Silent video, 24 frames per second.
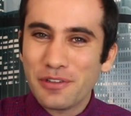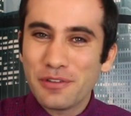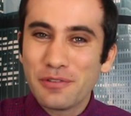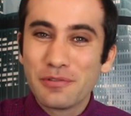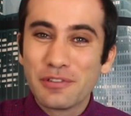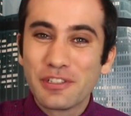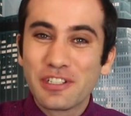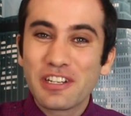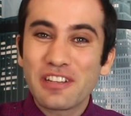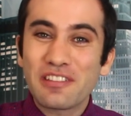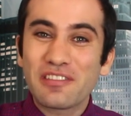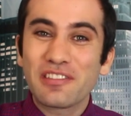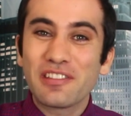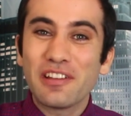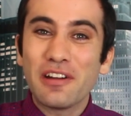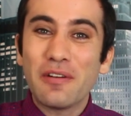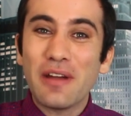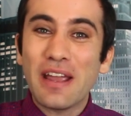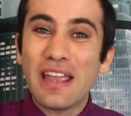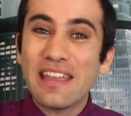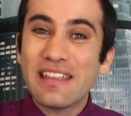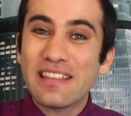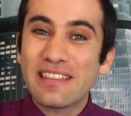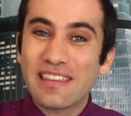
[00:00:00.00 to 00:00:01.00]
you just
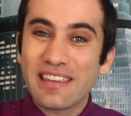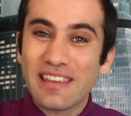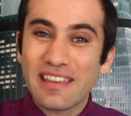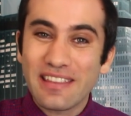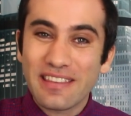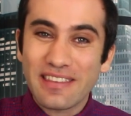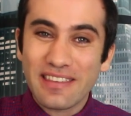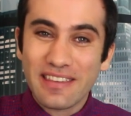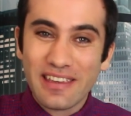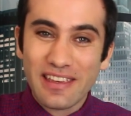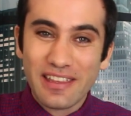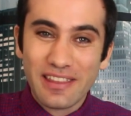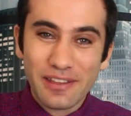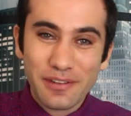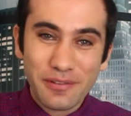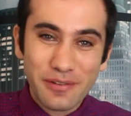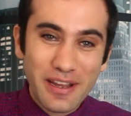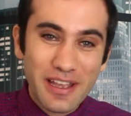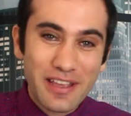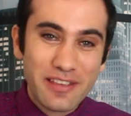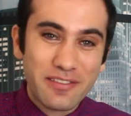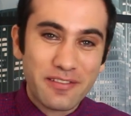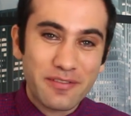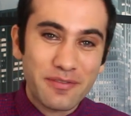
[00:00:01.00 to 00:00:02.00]
know AT&T and the
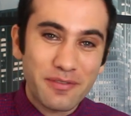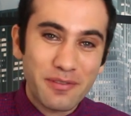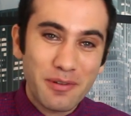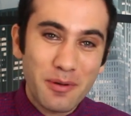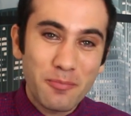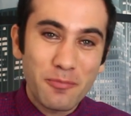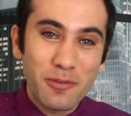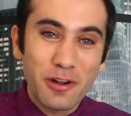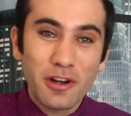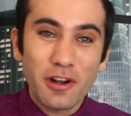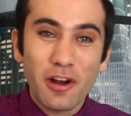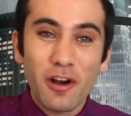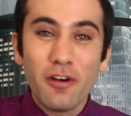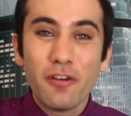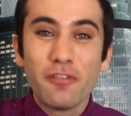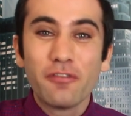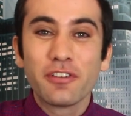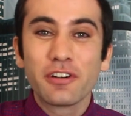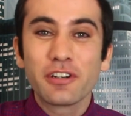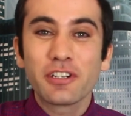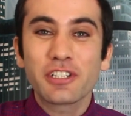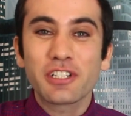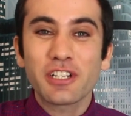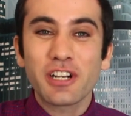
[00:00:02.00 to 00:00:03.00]
rest of them would
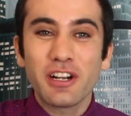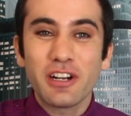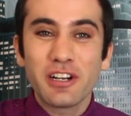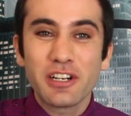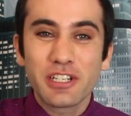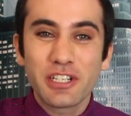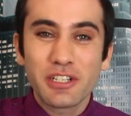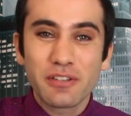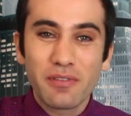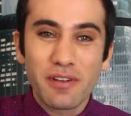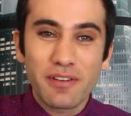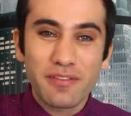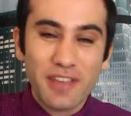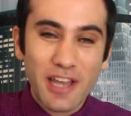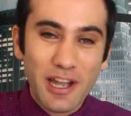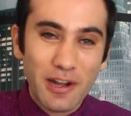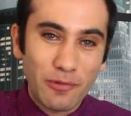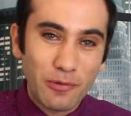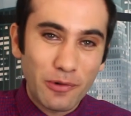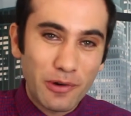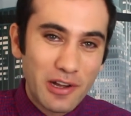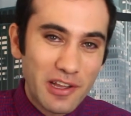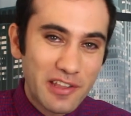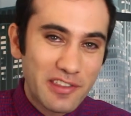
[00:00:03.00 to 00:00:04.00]
overcharge you if
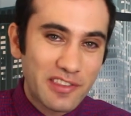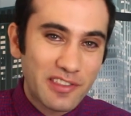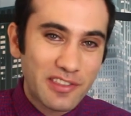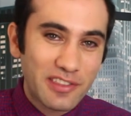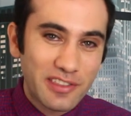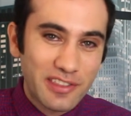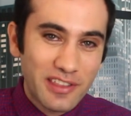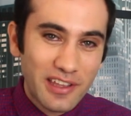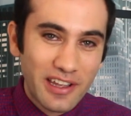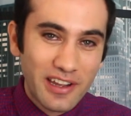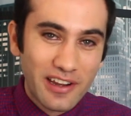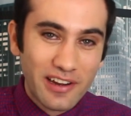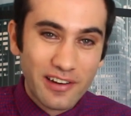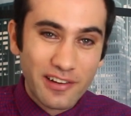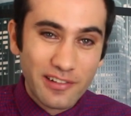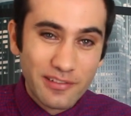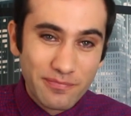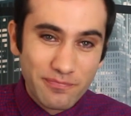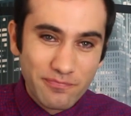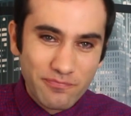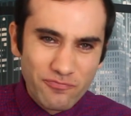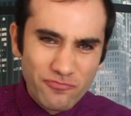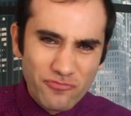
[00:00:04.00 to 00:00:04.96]
that wasn't there.